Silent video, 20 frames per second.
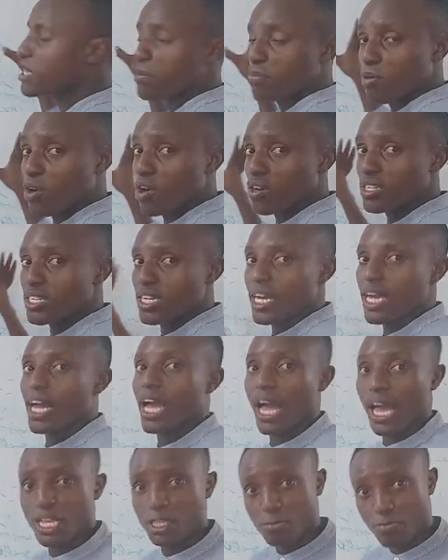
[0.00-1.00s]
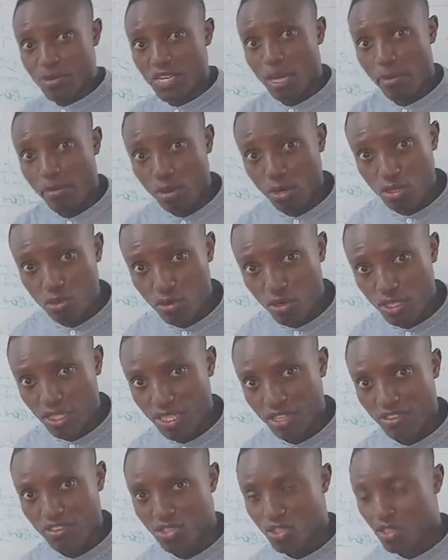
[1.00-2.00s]
pond, I speak about water.
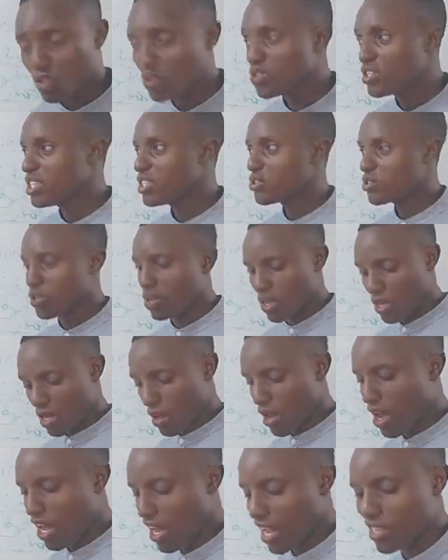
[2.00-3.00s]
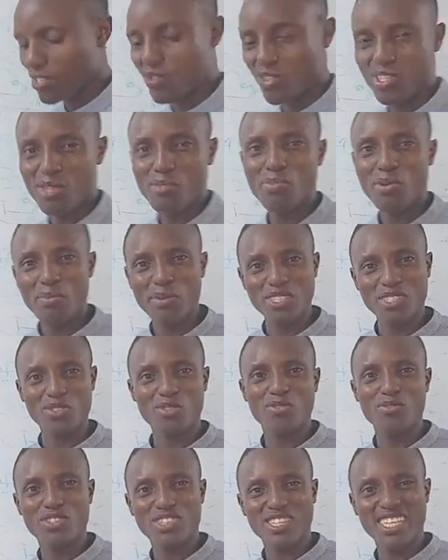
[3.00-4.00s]
So you need to know actually the properties
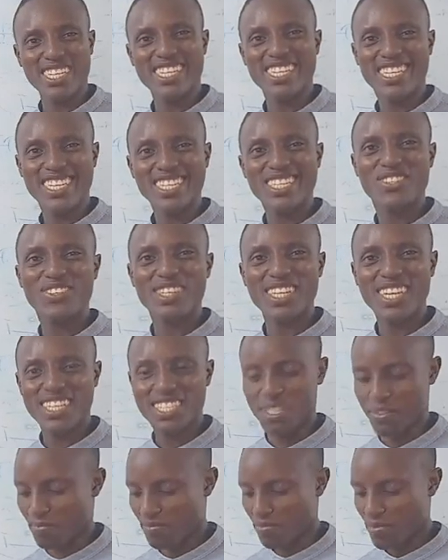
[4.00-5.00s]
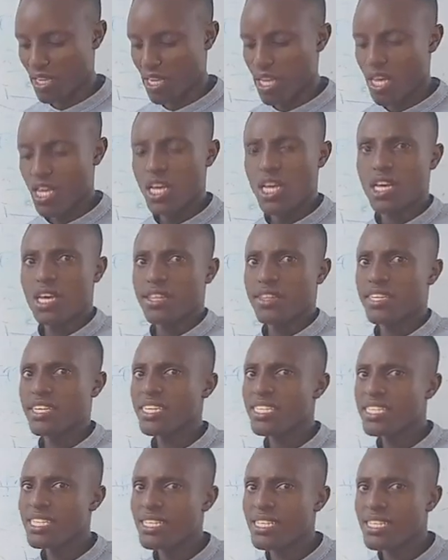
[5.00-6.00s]
of water in heat conduction. There
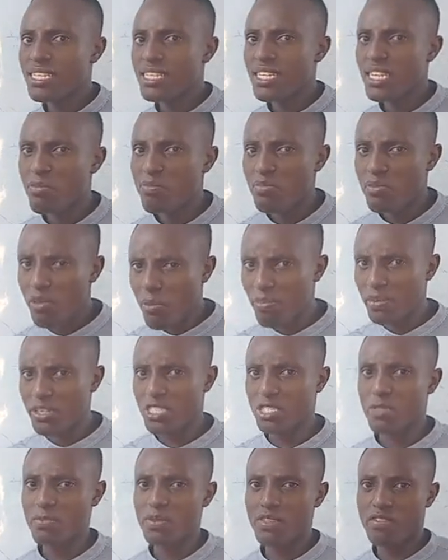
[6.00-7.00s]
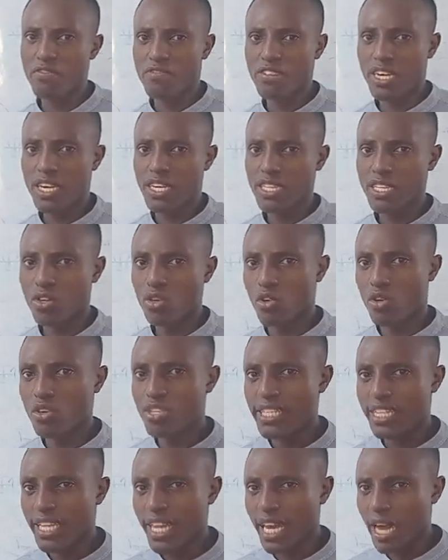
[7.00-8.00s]
is a certain property specifically
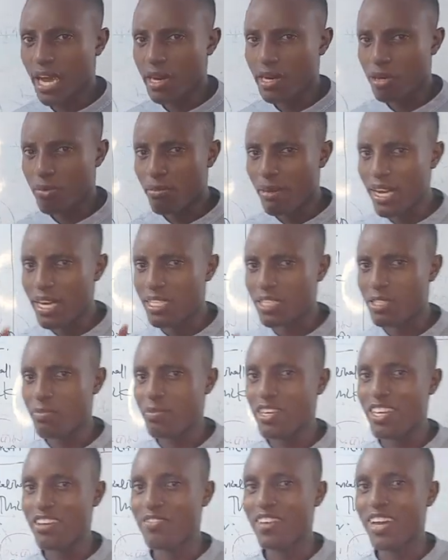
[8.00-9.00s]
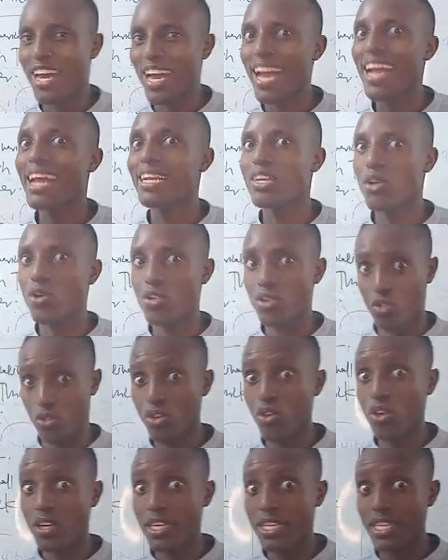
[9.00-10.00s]
called the anomalous behavior. I know you
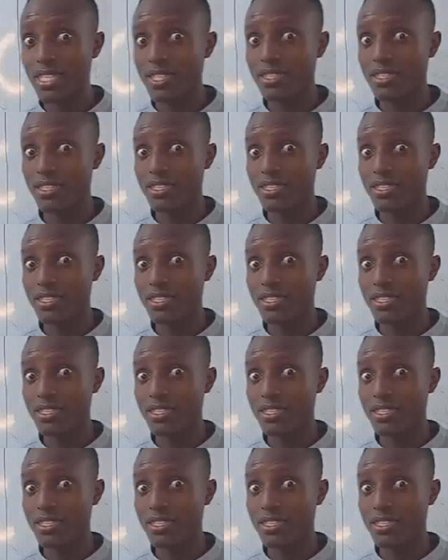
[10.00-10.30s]
know it,